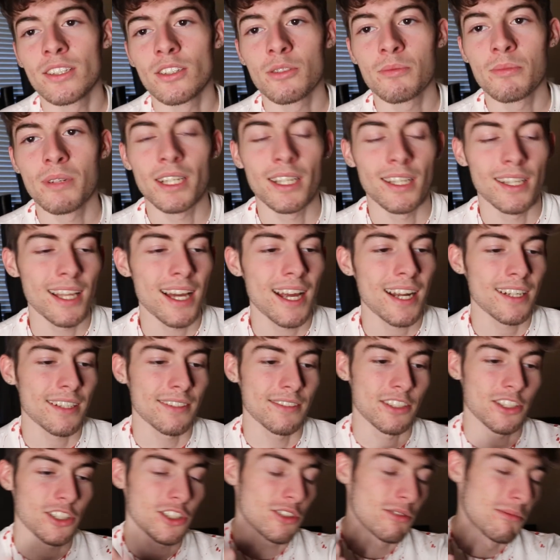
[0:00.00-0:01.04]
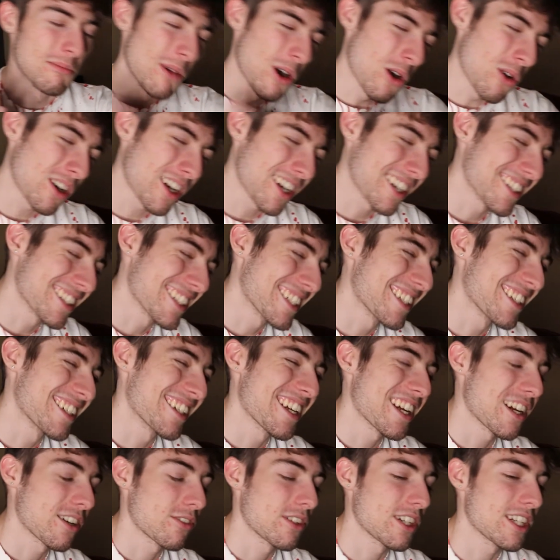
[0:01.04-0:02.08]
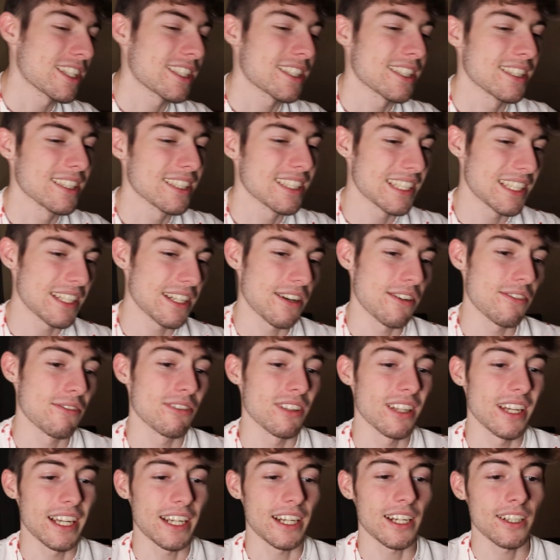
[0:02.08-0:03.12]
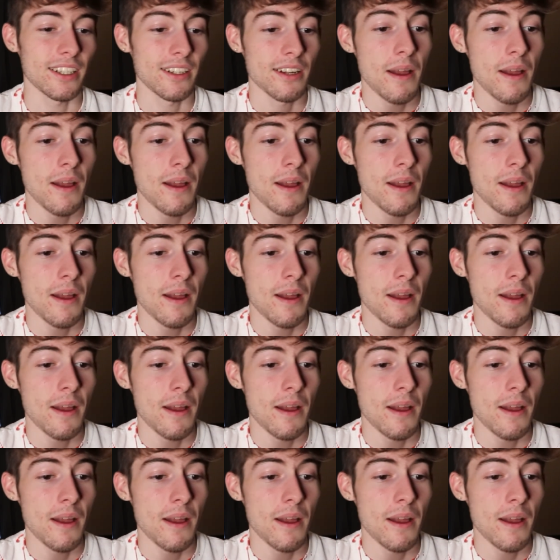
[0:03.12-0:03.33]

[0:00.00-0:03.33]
there's been a lot of smoke on the internet recently of like